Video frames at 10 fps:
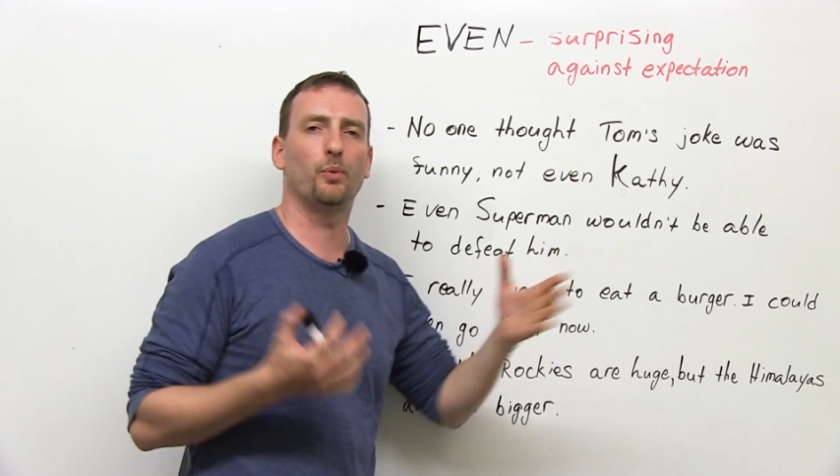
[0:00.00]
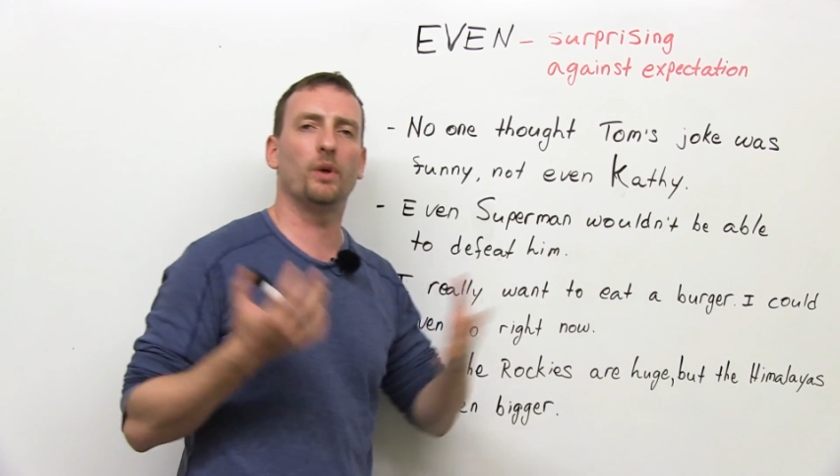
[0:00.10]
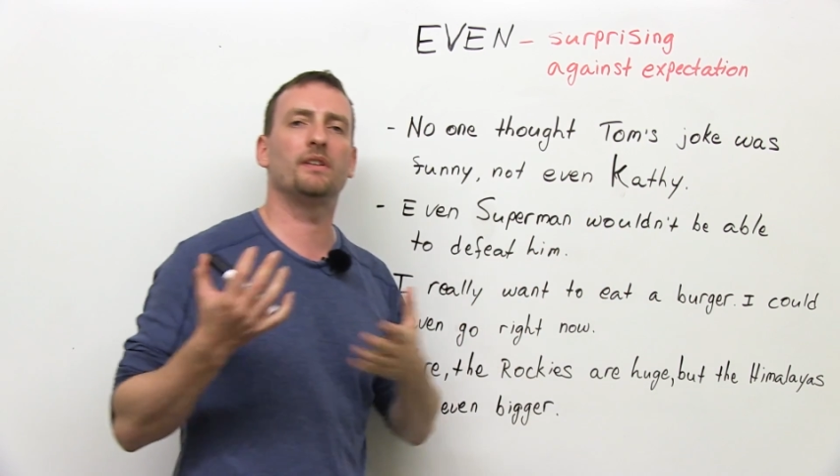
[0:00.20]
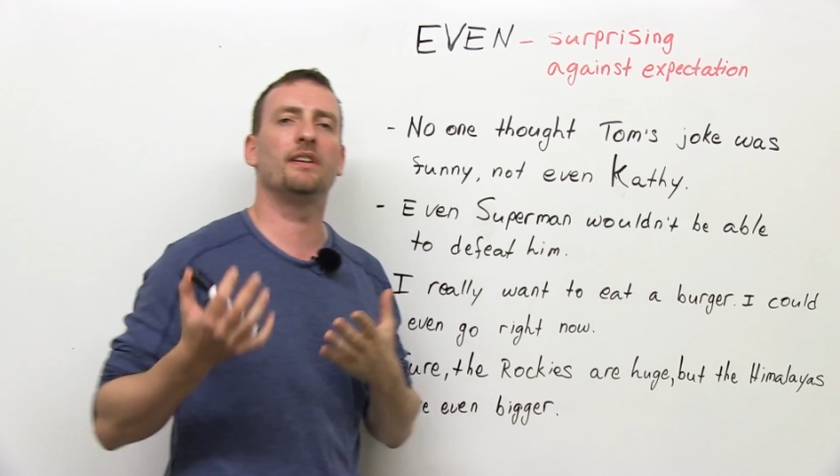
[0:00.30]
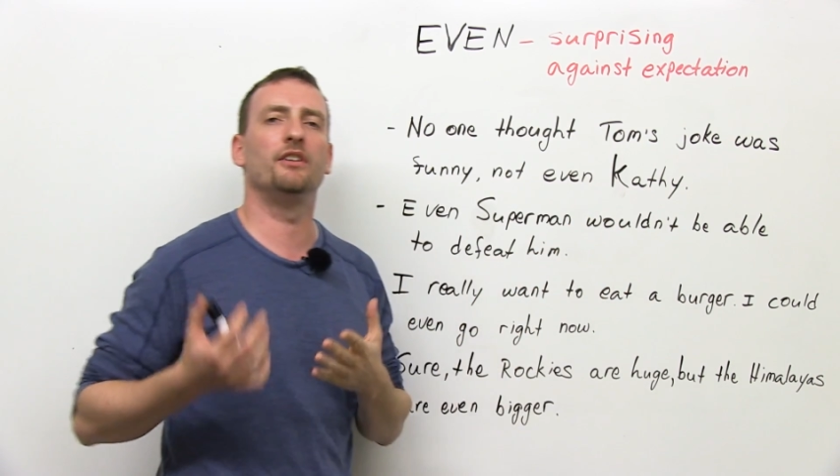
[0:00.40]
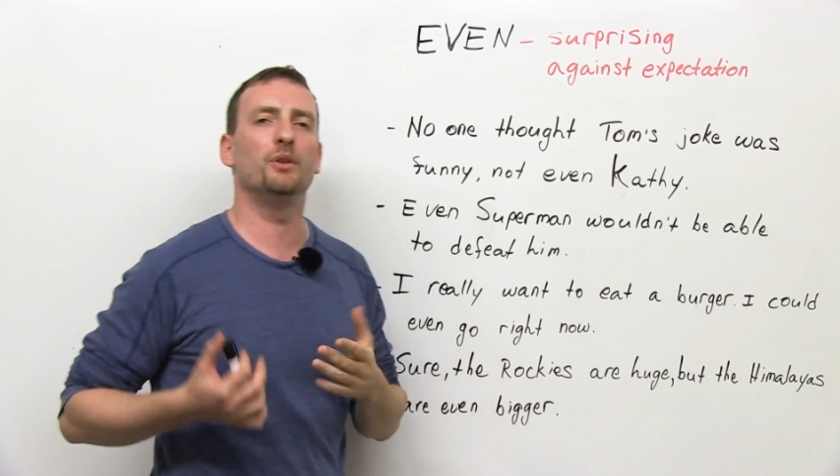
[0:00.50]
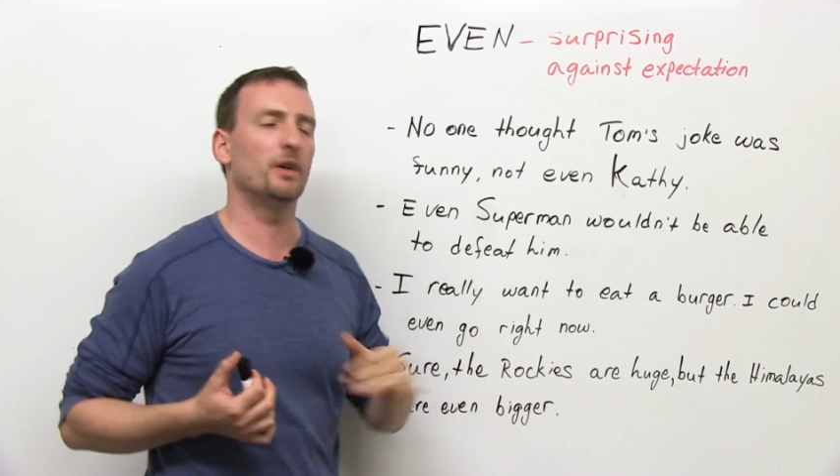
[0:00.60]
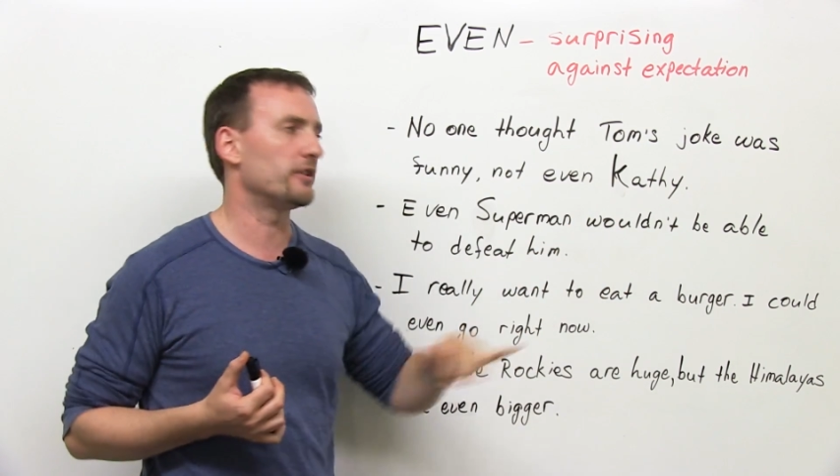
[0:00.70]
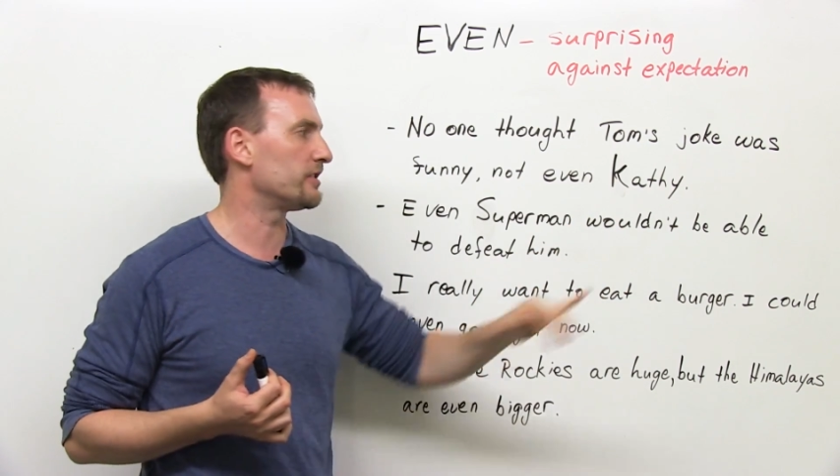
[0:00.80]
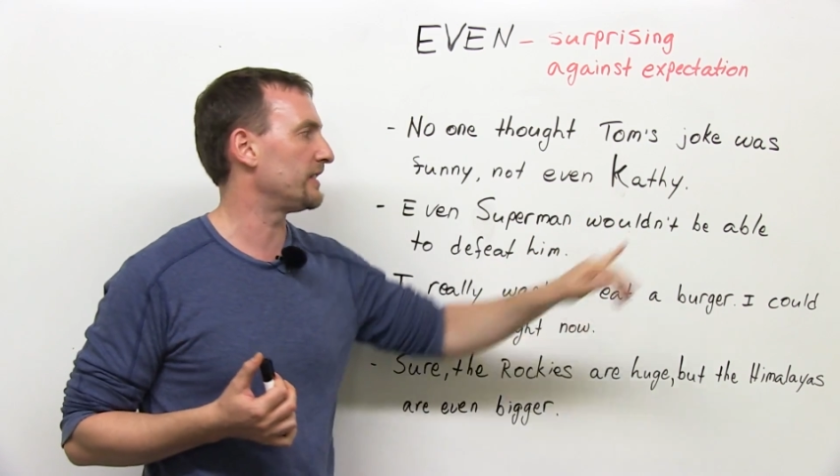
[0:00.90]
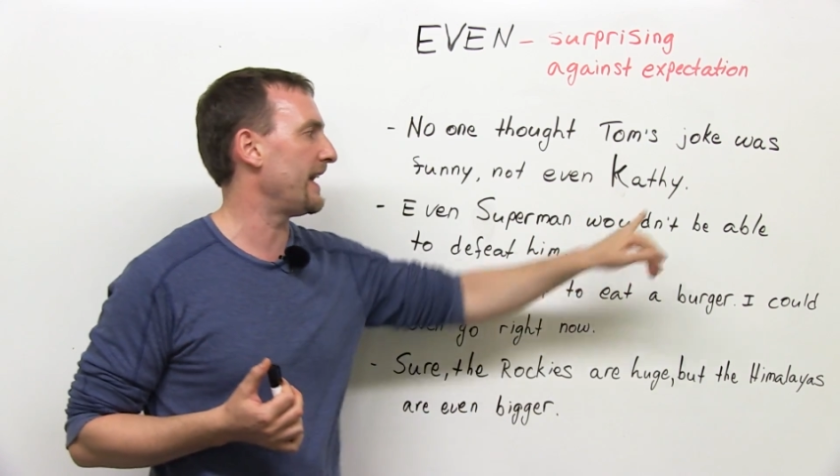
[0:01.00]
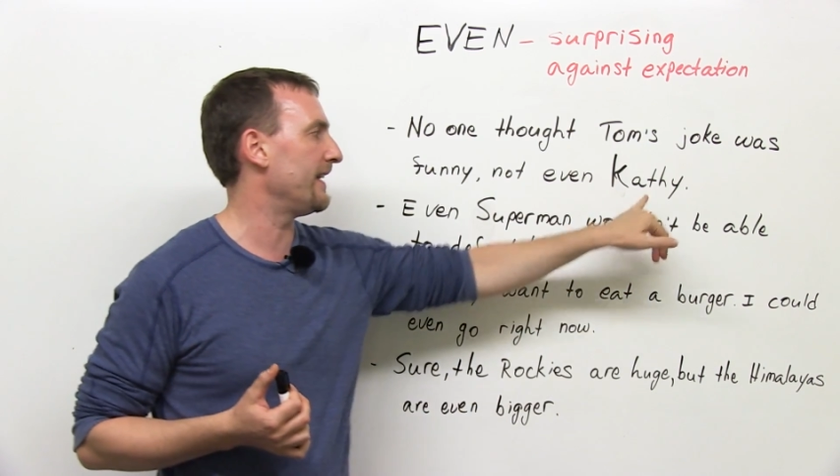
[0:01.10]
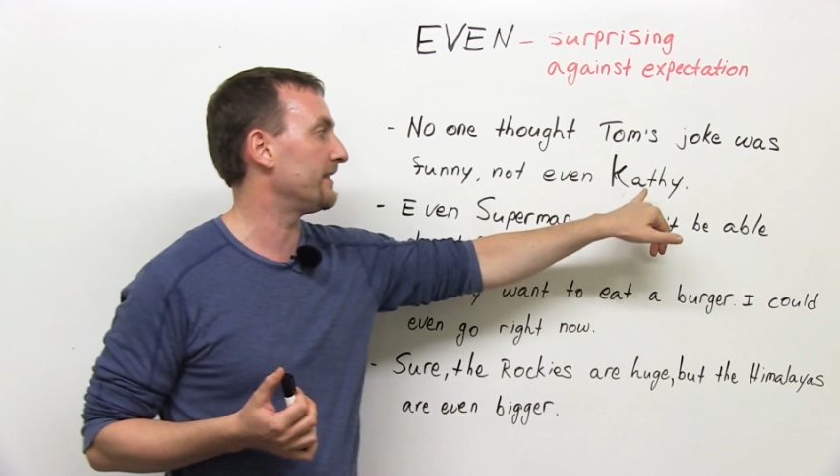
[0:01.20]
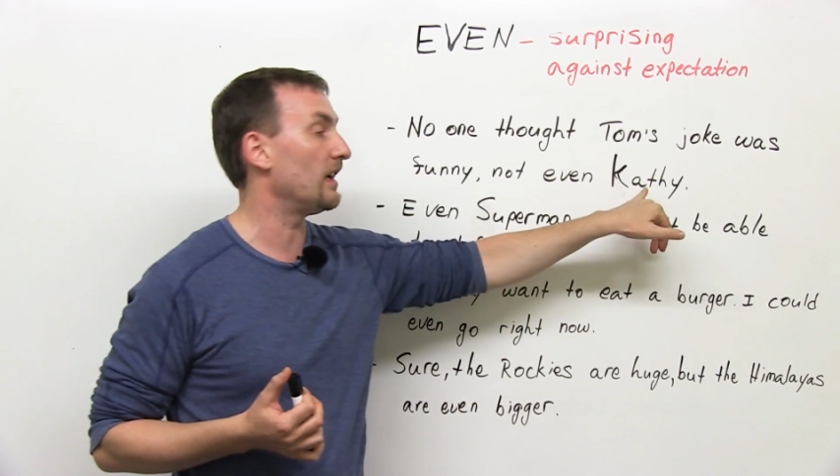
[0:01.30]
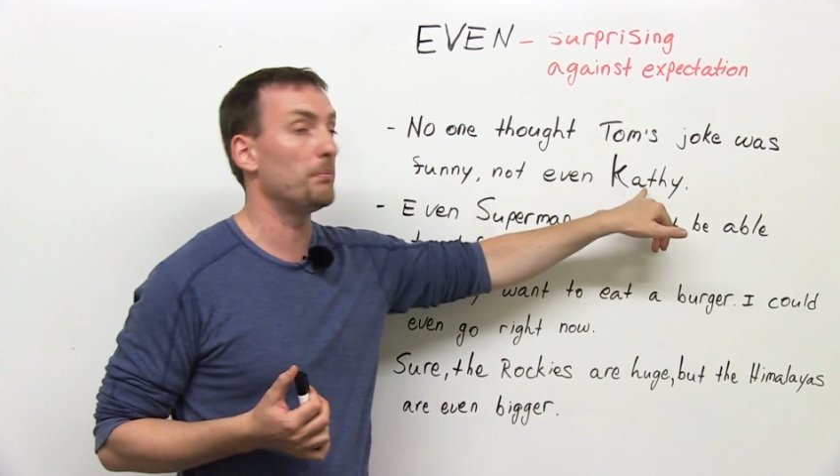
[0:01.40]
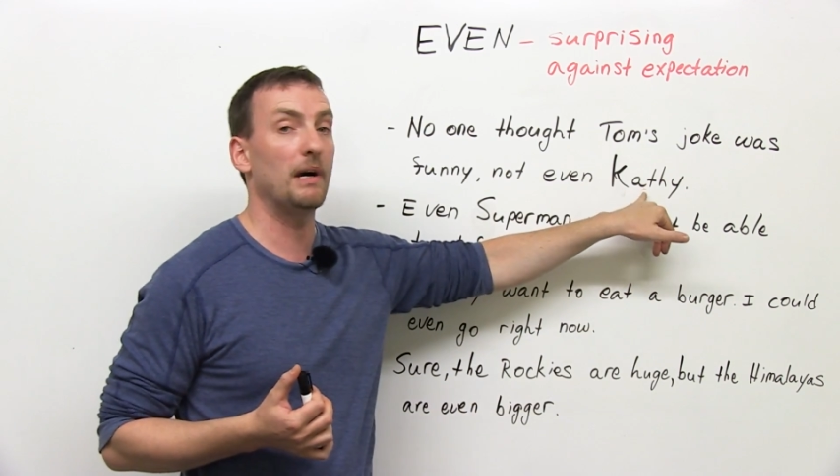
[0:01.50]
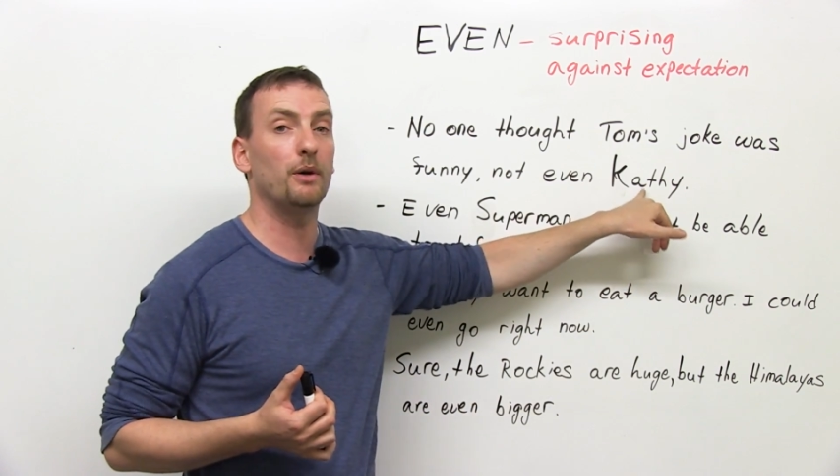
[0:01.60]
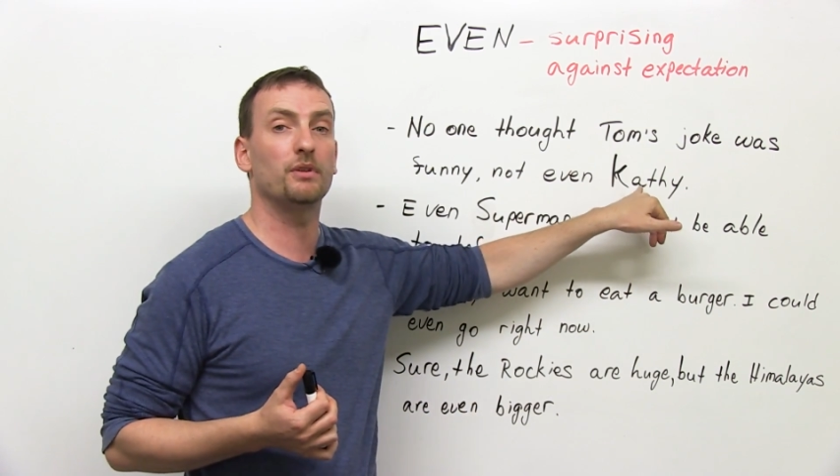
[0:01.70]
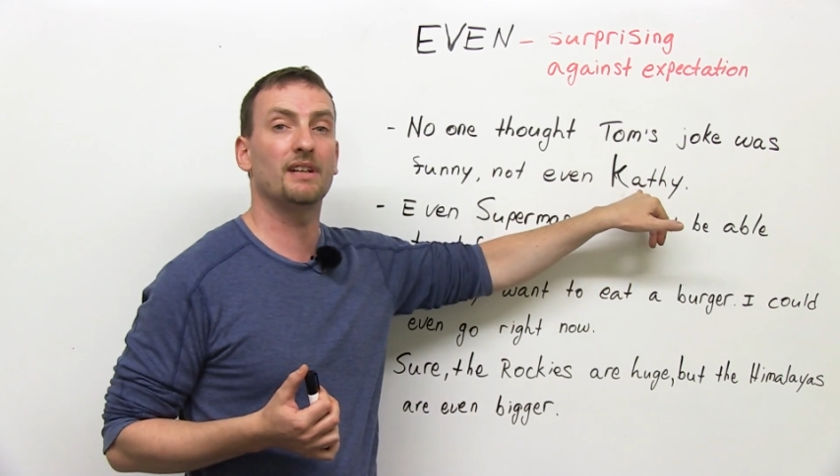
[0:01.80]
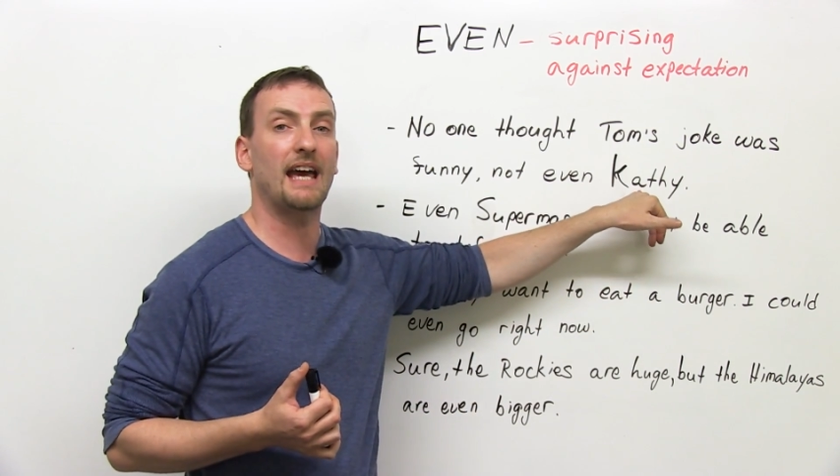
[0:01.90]
what can you understand
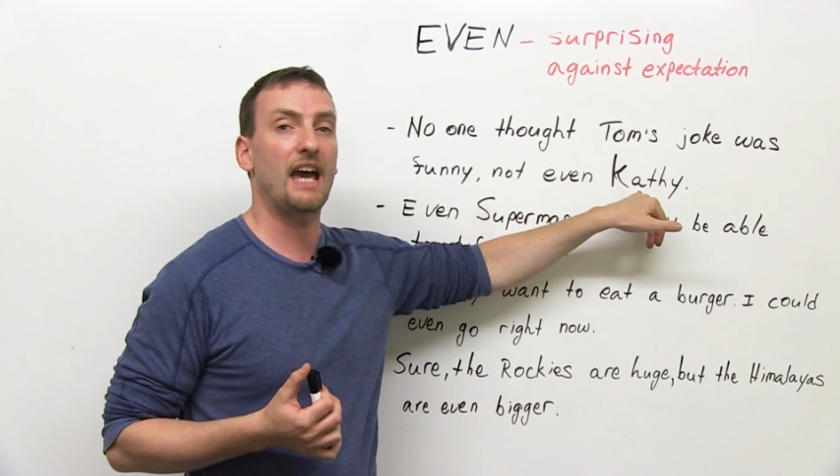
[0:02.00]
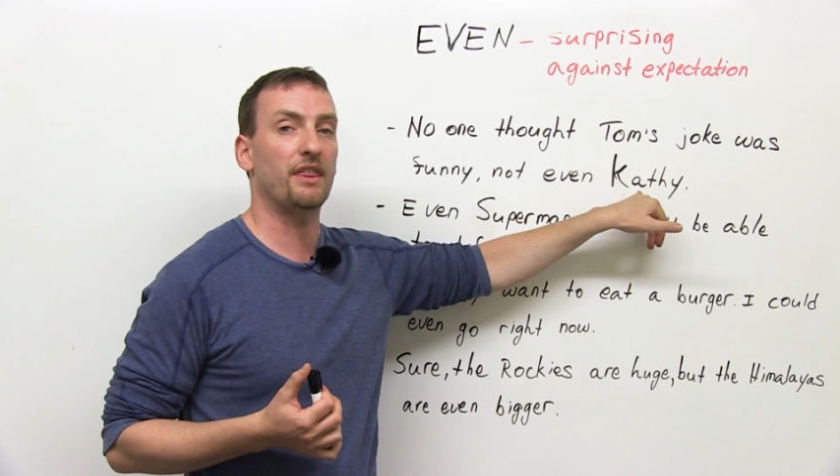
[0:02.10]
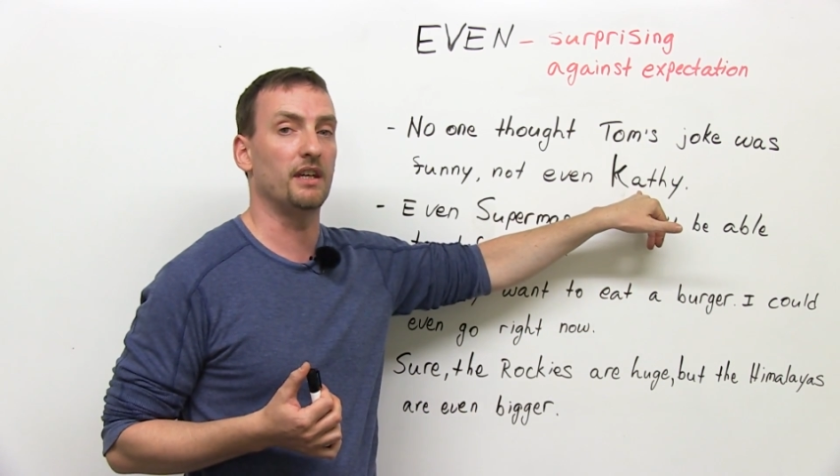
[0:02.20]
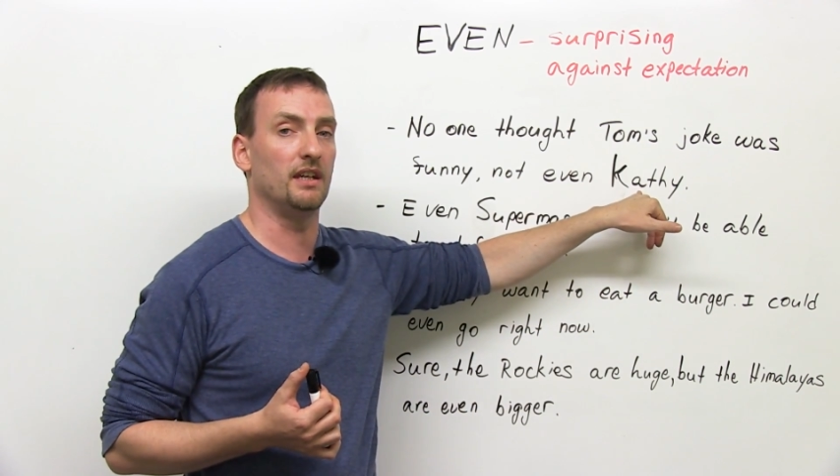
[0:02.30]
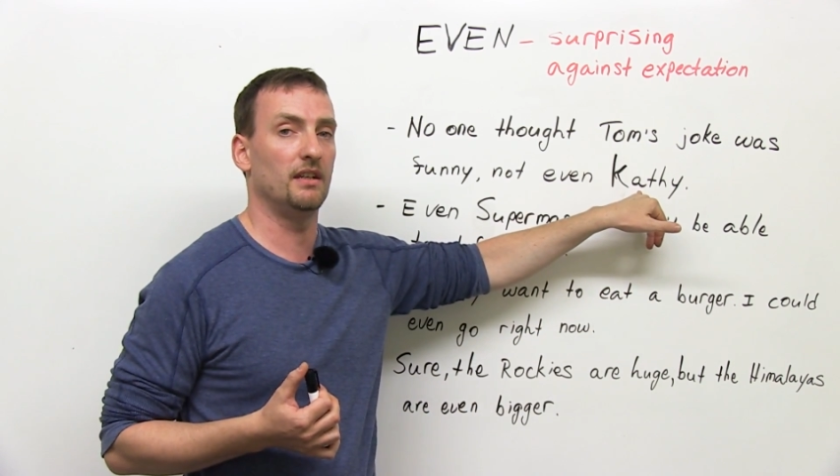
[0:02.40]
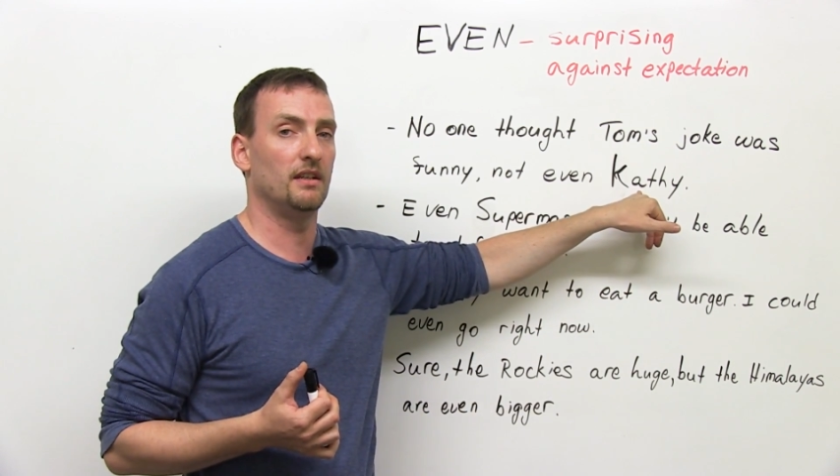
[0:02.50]
about Kathy?